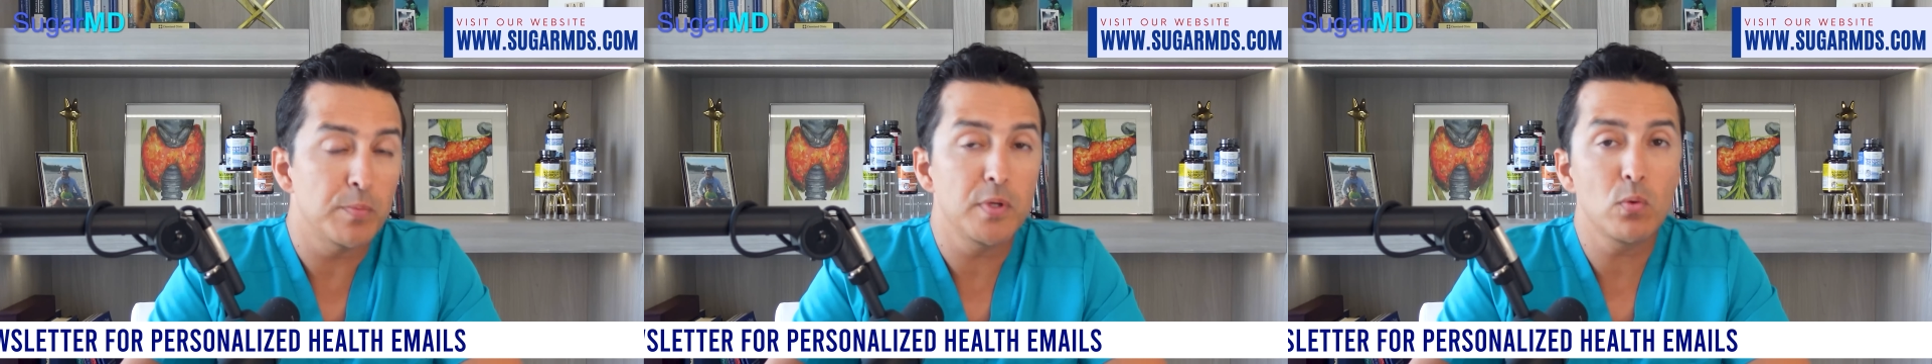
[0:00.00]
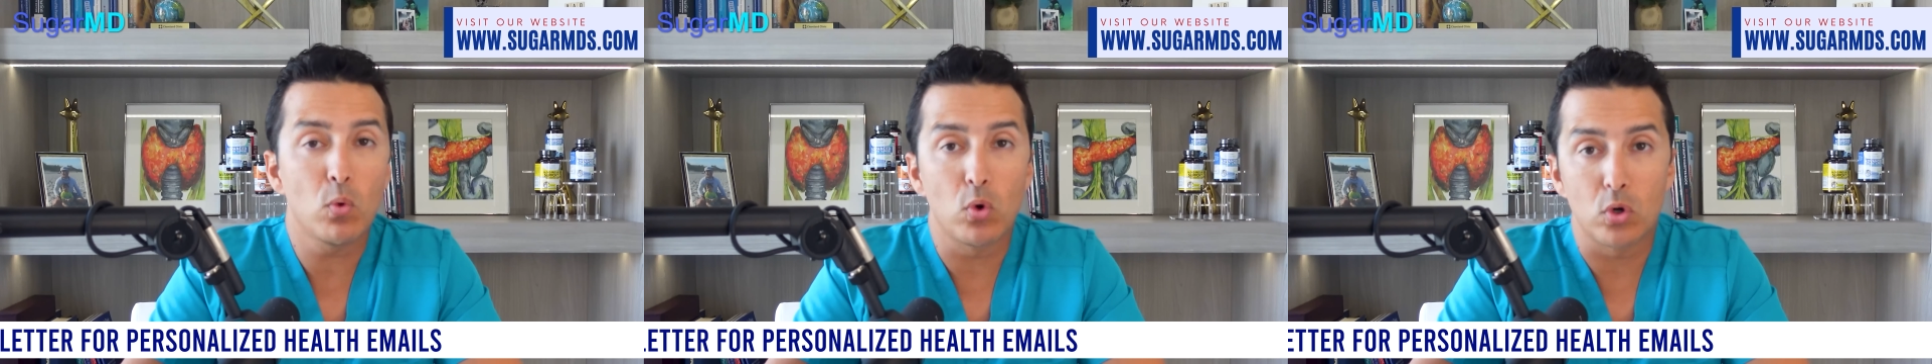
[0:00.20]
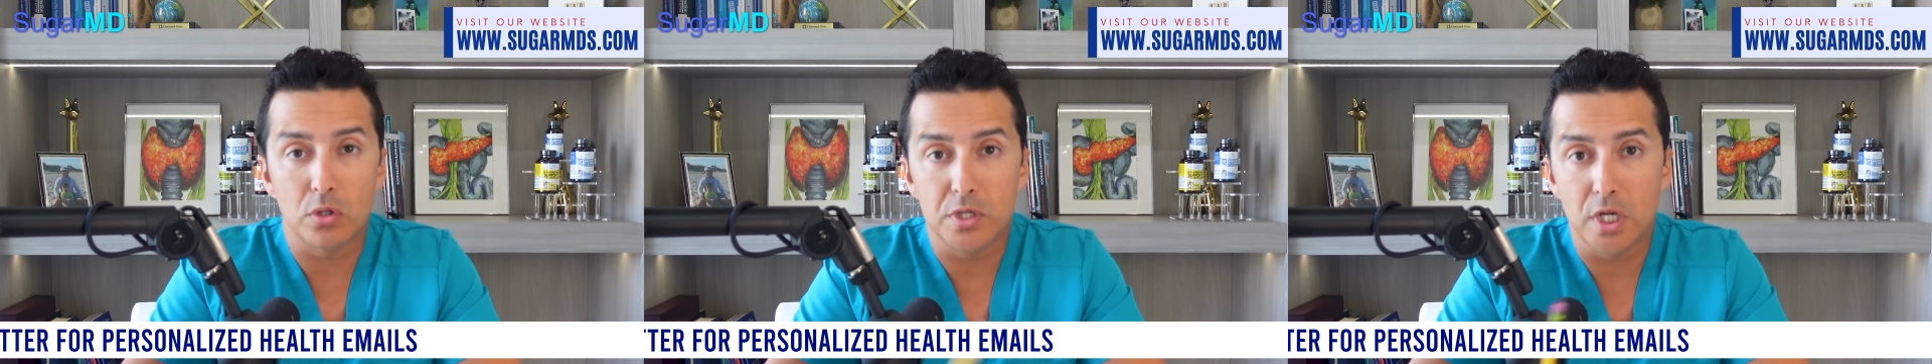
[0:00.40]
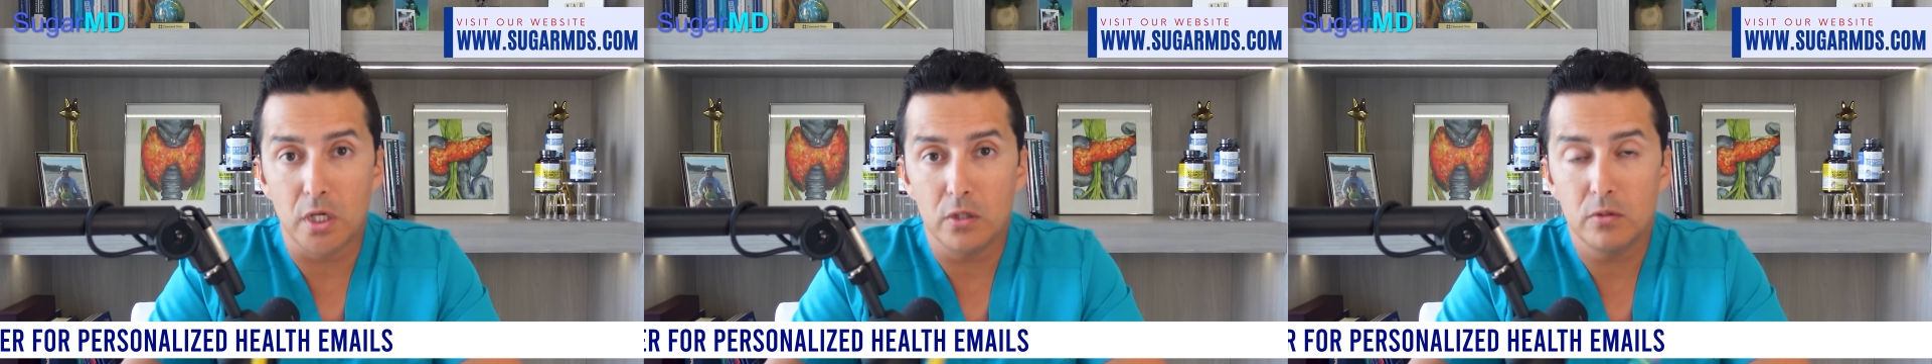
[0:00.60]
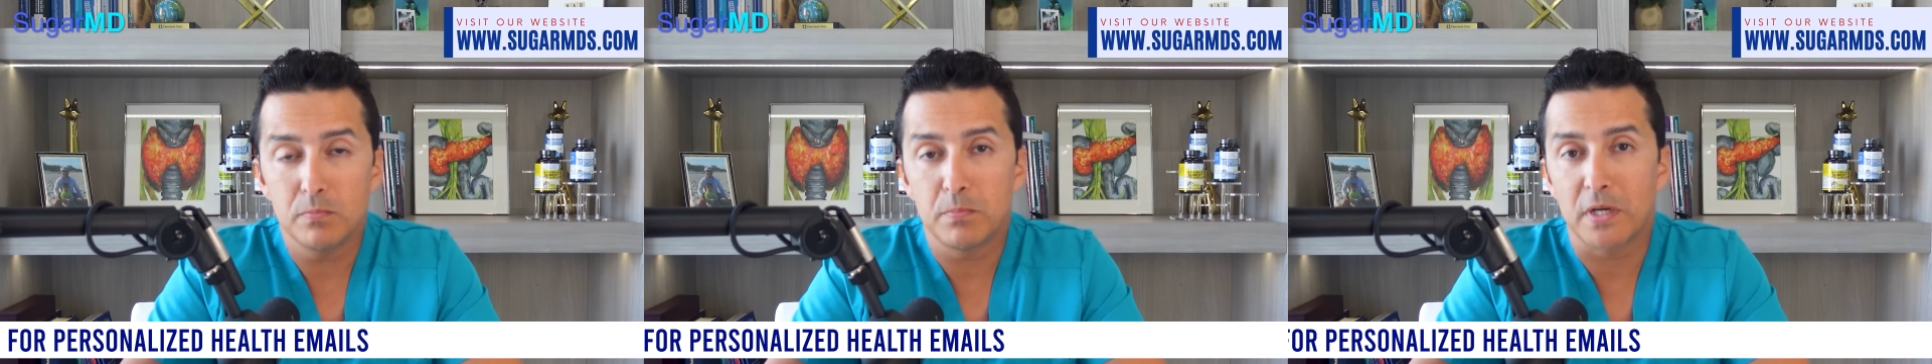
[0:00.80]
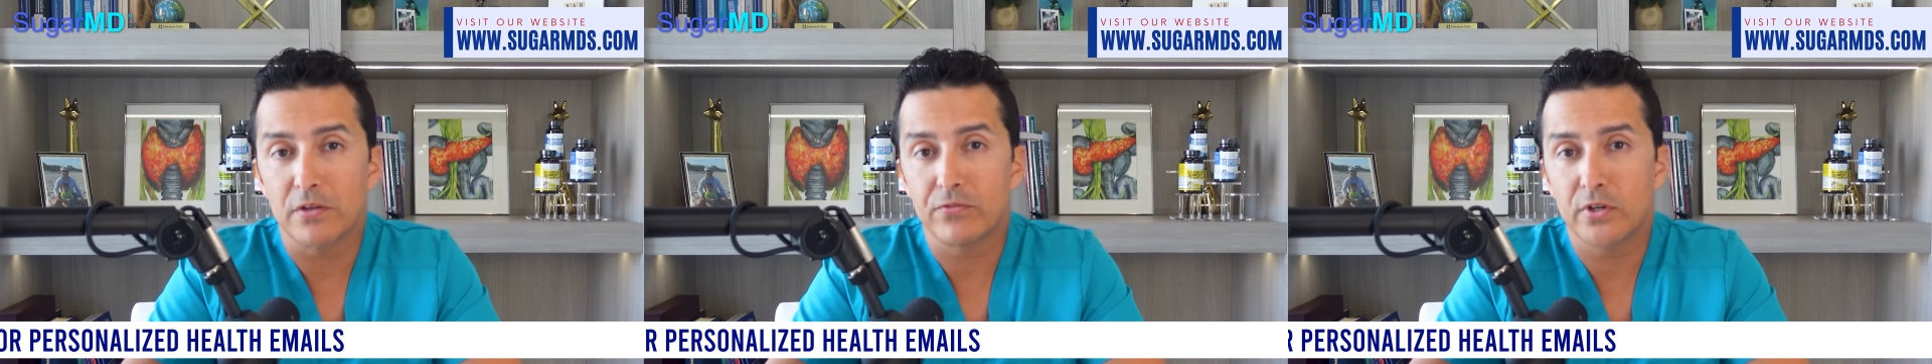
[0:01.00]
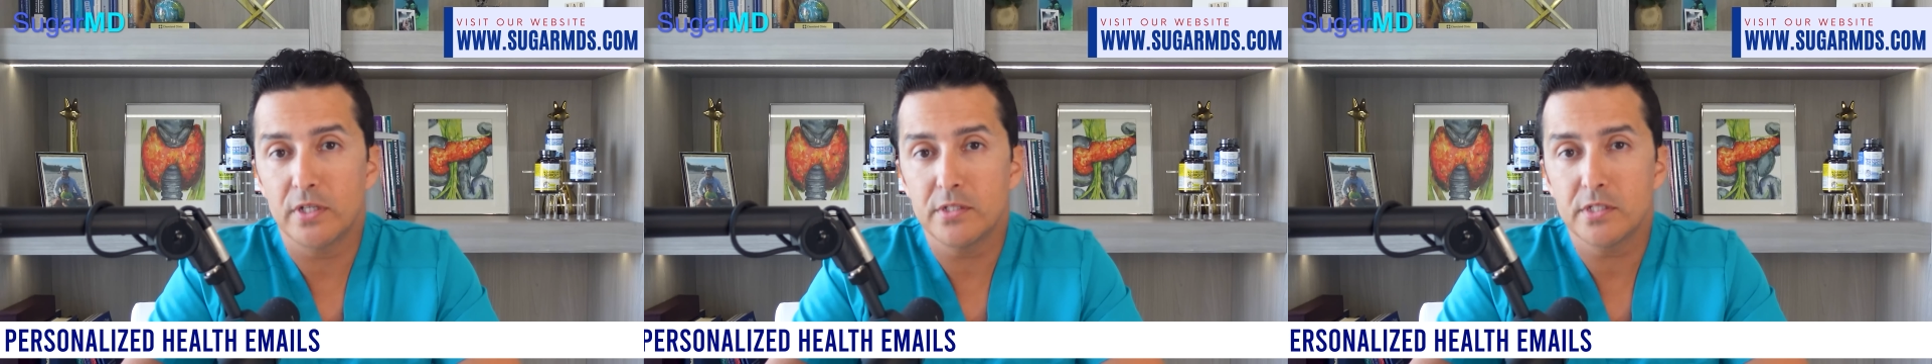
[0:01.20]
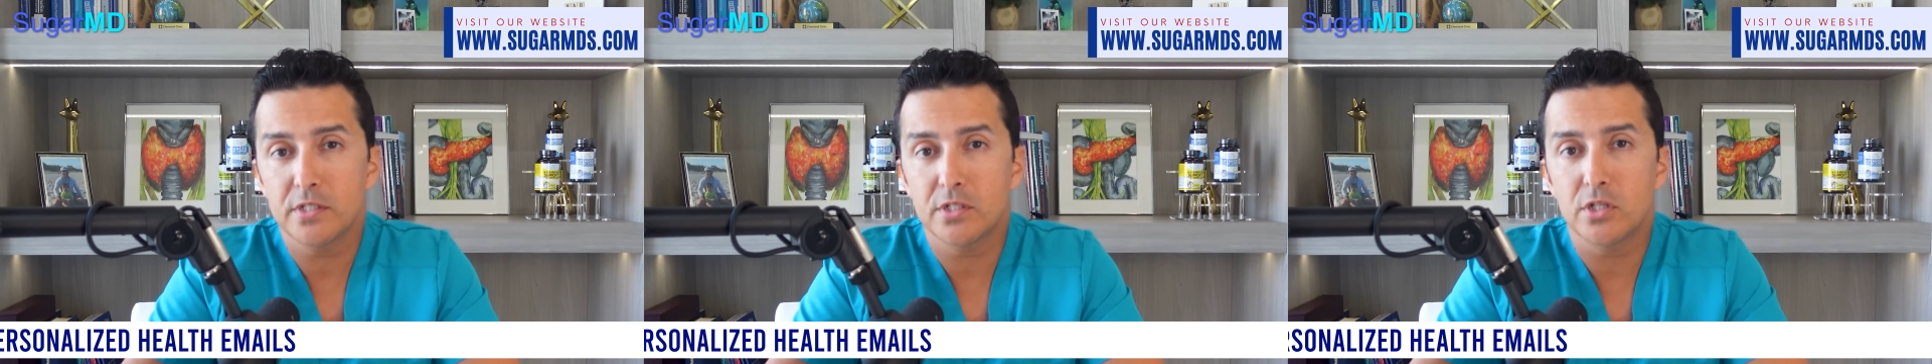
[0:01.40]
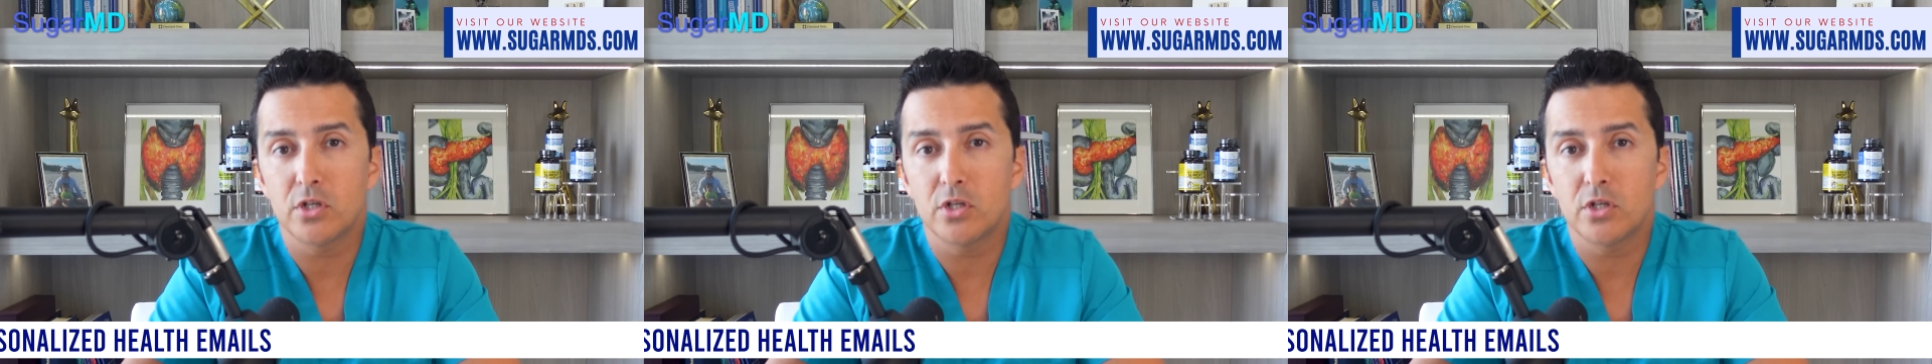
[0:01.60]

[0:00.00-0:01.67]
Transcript: be warned though, my friends,